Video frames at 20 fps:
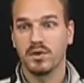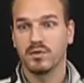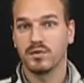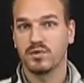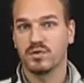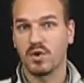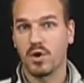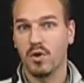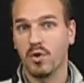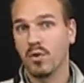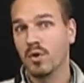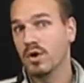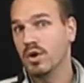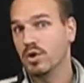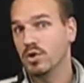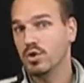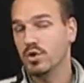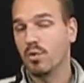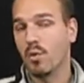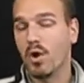So
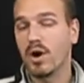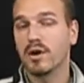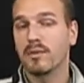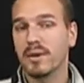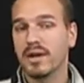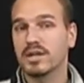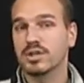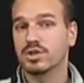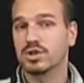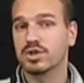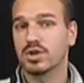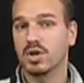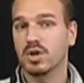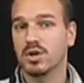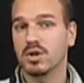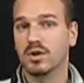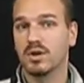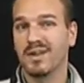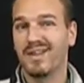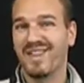you want to make
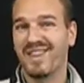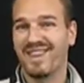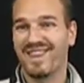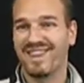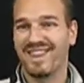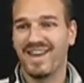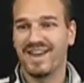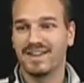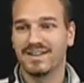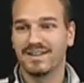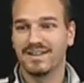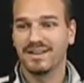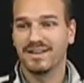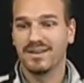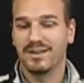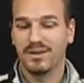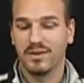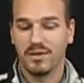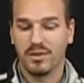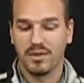sure that
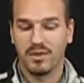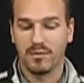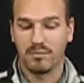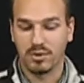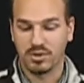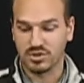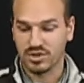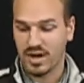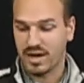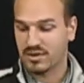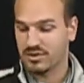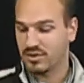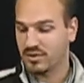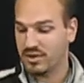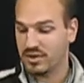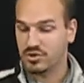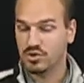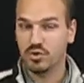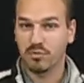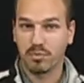the projector
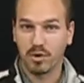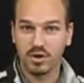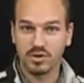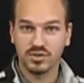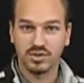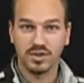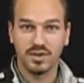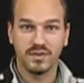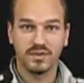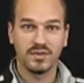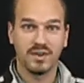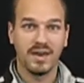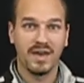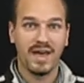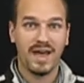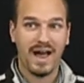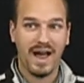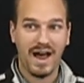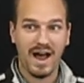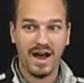that you purchase
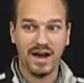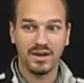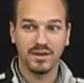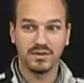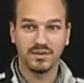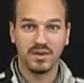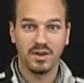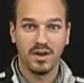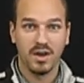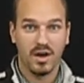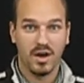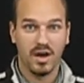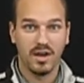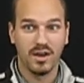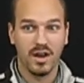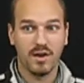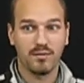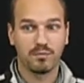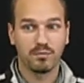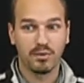has
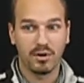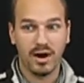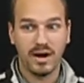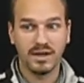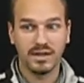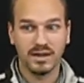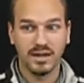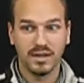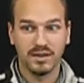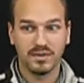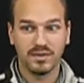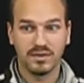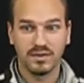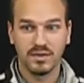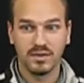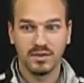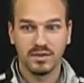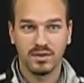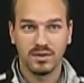enough brightness